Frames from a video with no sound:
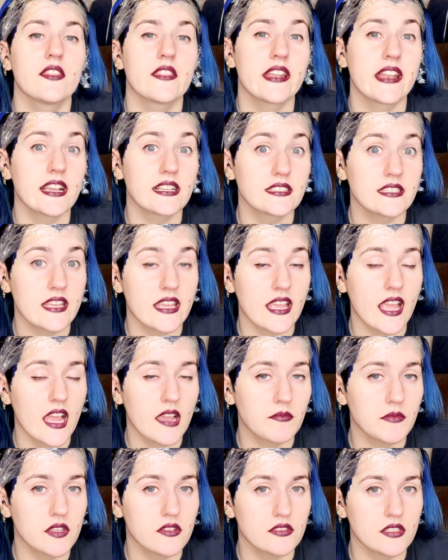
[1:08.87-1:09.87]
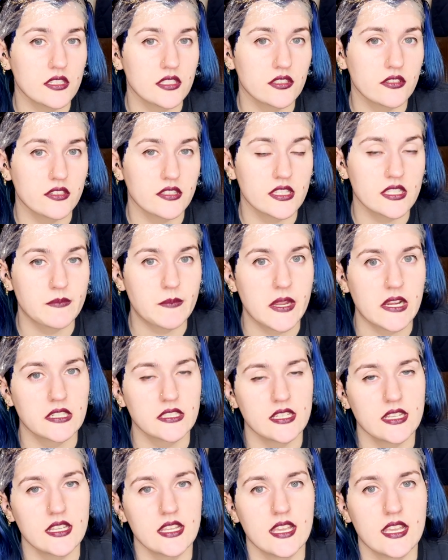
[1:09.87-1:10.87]
The next thing I'm using during this
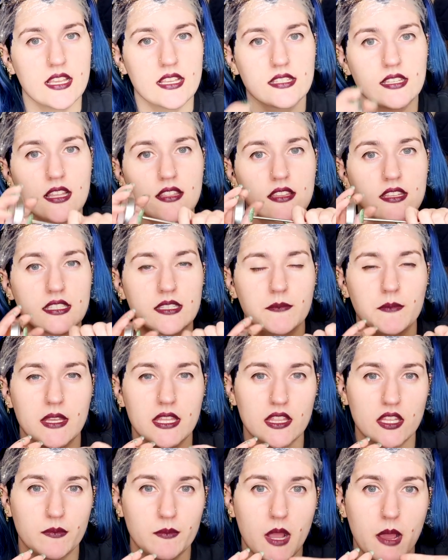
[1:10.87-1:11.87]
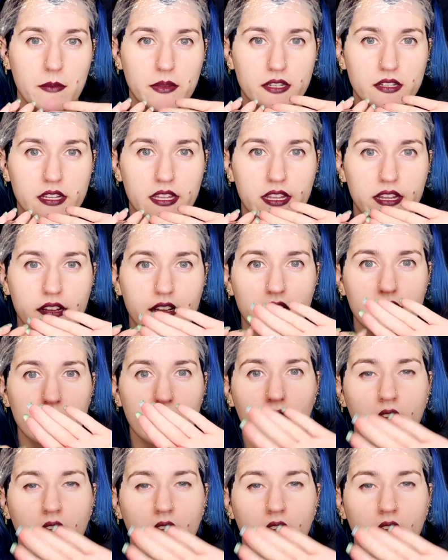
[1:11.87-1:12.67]
piercing is this meat thermometer here.